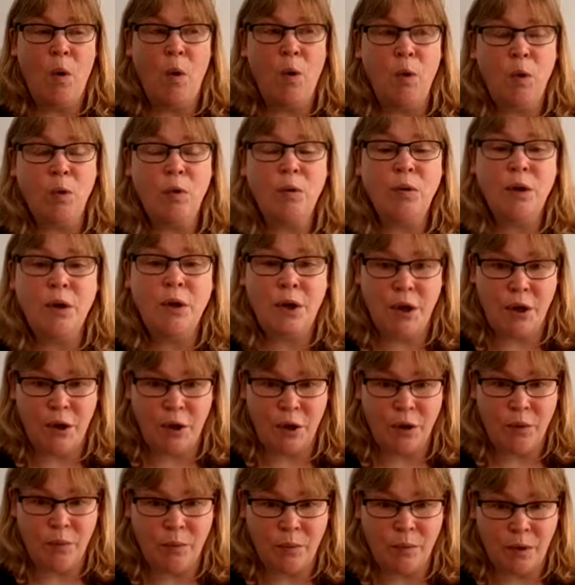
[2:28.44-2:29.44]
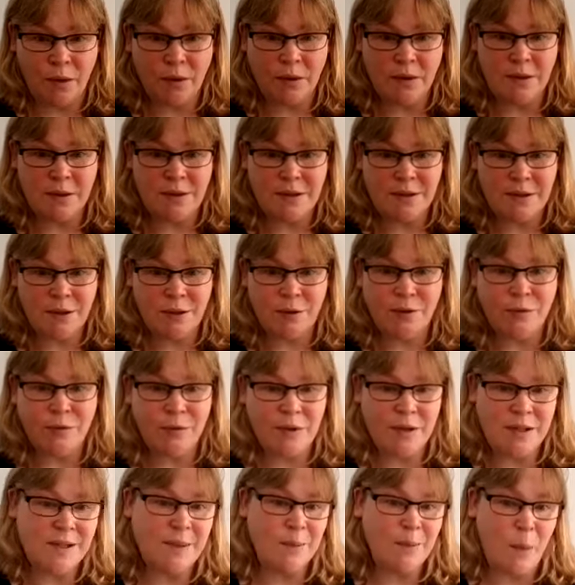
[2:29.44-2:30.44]
All humans
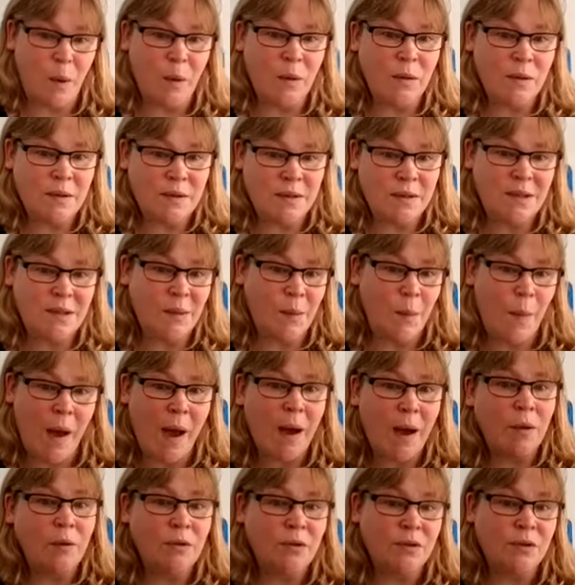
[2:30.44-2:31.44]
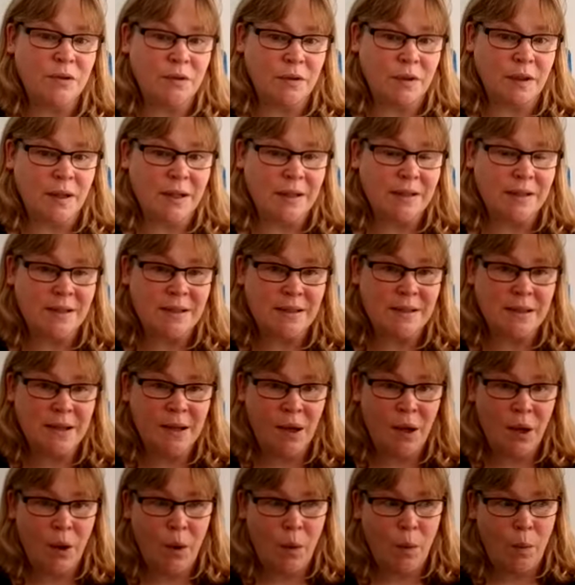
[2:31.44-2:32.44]
respond to boundaries.
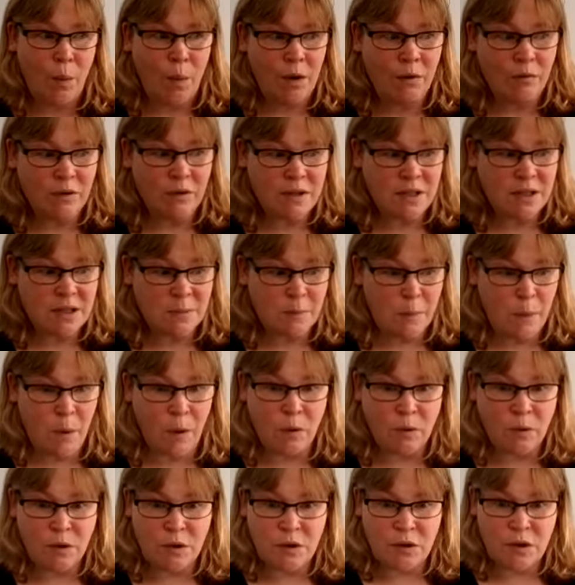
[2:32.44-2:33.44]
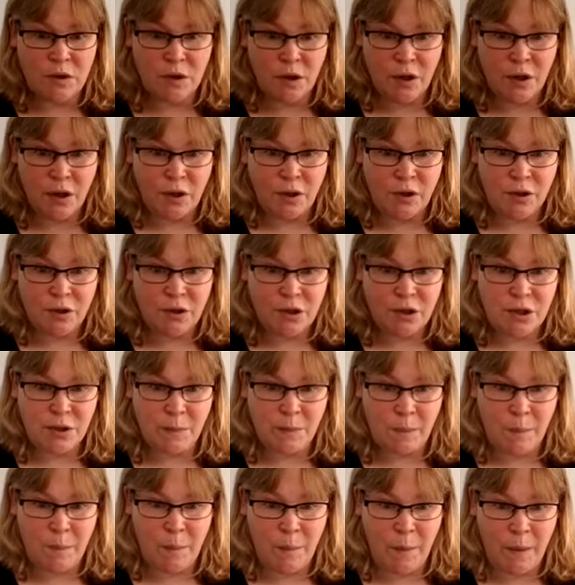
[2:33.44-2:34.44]
We respond
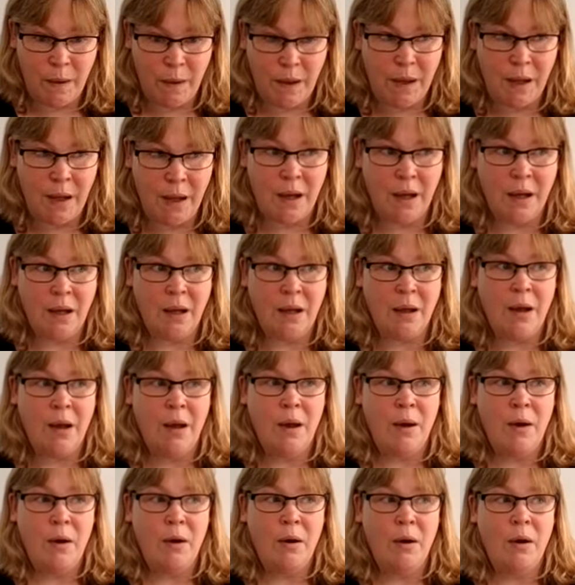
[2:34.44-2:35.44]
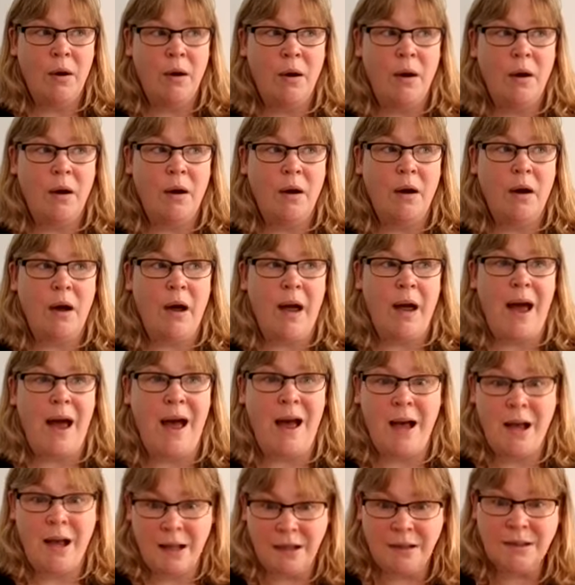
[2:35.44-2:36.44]
to being
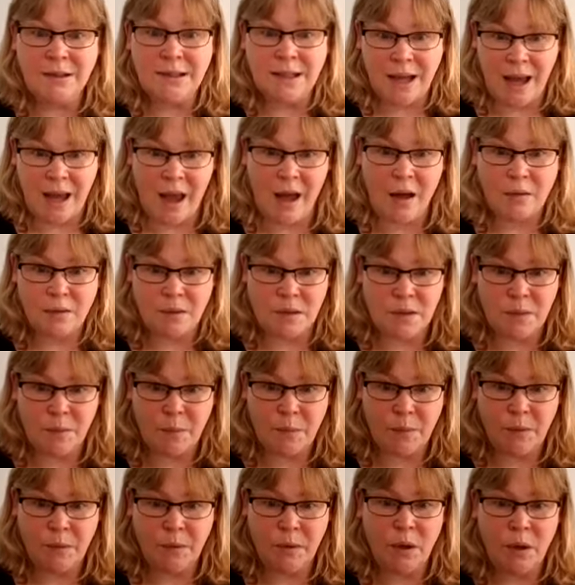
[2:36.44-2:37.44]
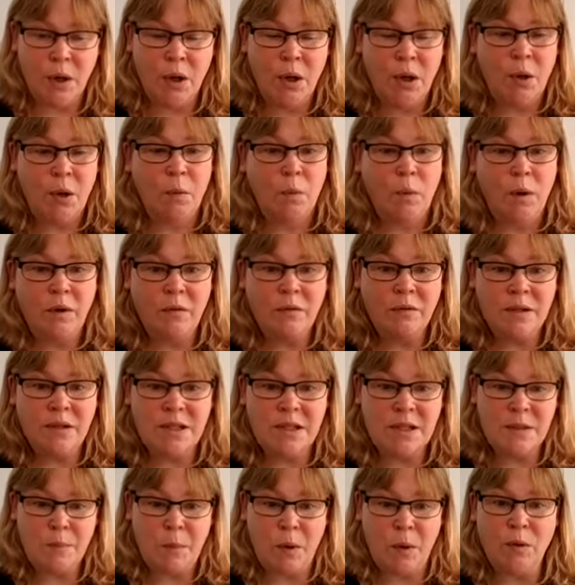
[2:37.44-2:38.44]
held accountable. We
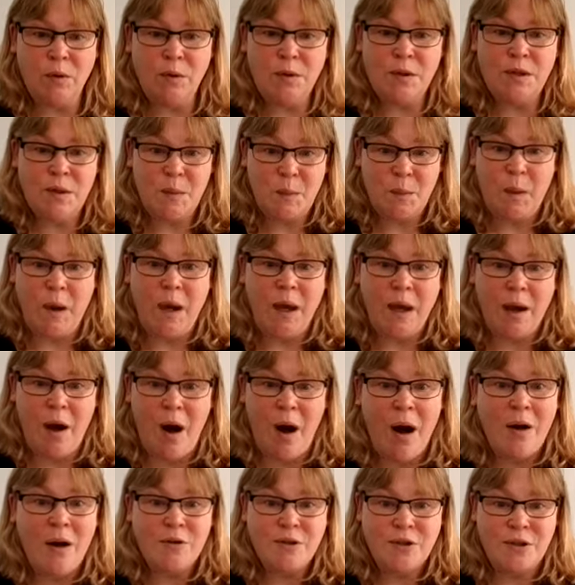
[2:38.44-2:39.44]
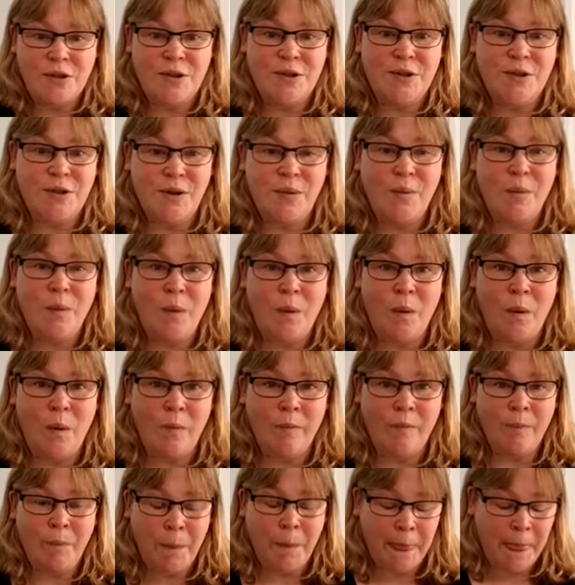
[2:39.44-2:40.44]
respond to being asked to do
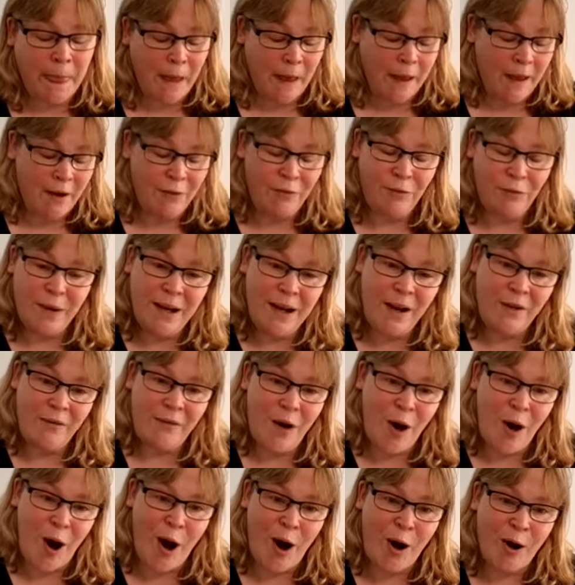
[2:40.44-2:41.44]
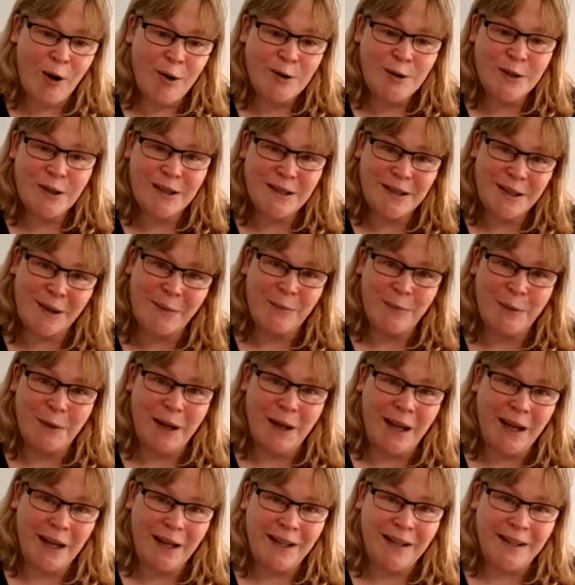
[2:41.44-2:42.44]
more. If we never ask
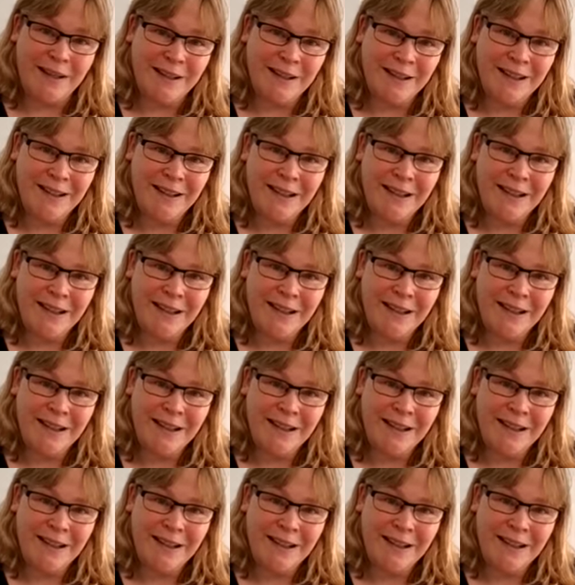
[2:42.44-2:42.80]
somebody